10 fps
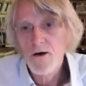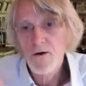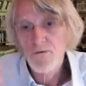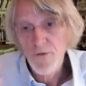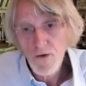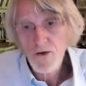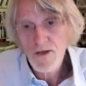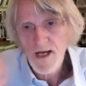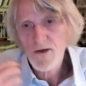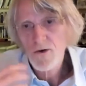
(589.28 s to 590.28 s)
funded
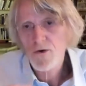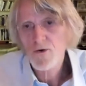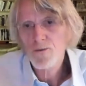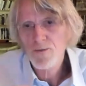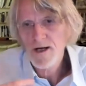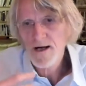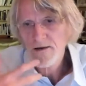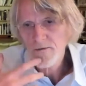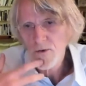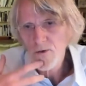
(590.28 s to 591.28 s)
at the European
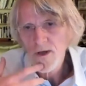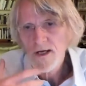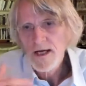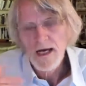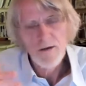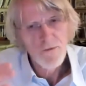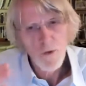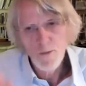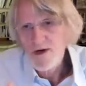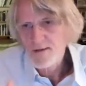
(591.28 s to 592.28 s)
level, and for
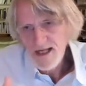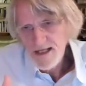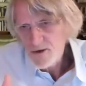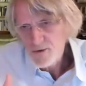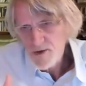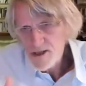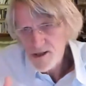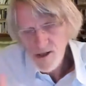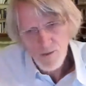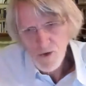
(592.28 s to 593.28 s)
pragmatic
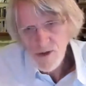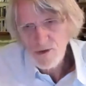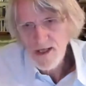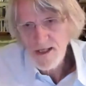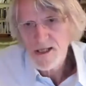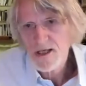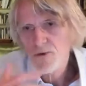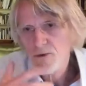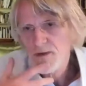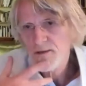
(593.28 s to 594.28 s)
reasons, the most realistic
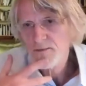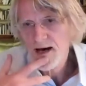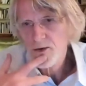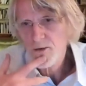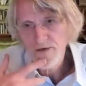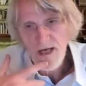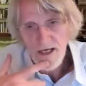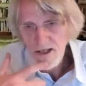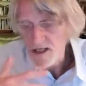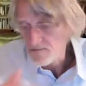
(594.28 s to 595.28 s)
would be by the
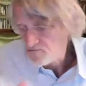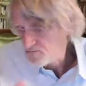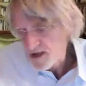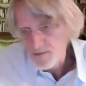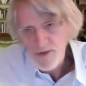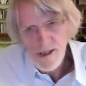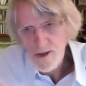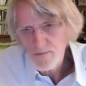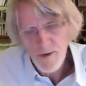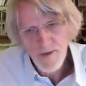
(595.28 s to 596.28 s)
VAT. It can be
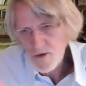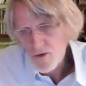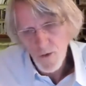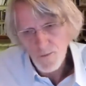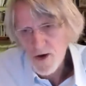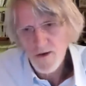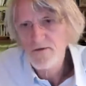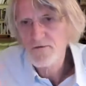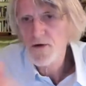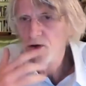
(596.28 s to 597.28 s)
supplemented or partly
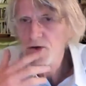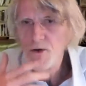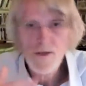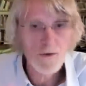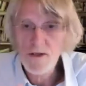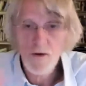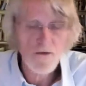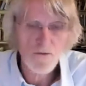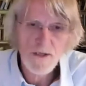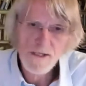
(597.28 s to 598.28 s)
funded also in
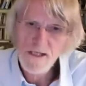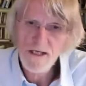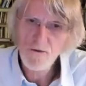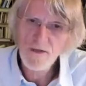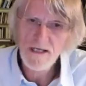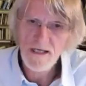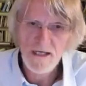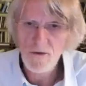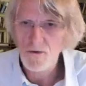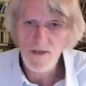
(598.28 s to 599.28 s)
other ways,
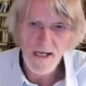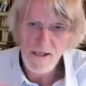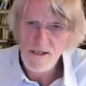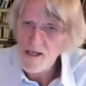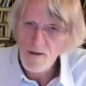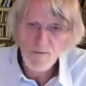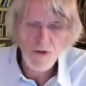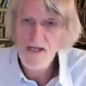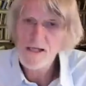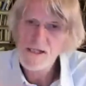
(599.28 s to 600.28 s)
taxes, carbon
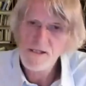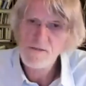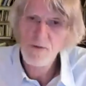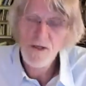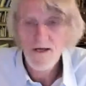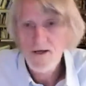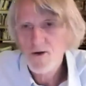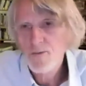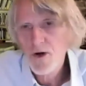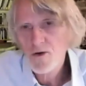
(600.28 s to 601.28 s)
taxes, but the
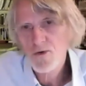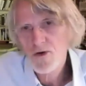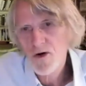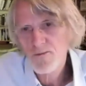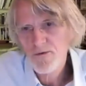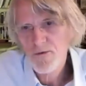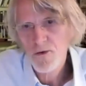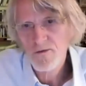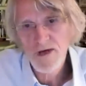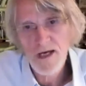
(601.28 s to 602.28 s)
bulk would come
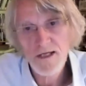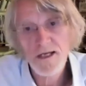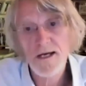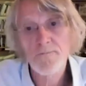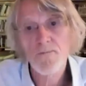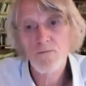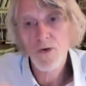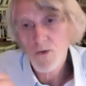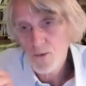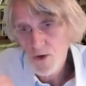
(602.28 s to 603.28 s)
for VAT.
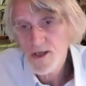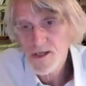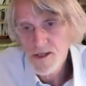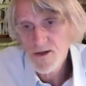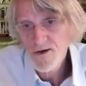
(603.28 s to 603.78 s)
But what is the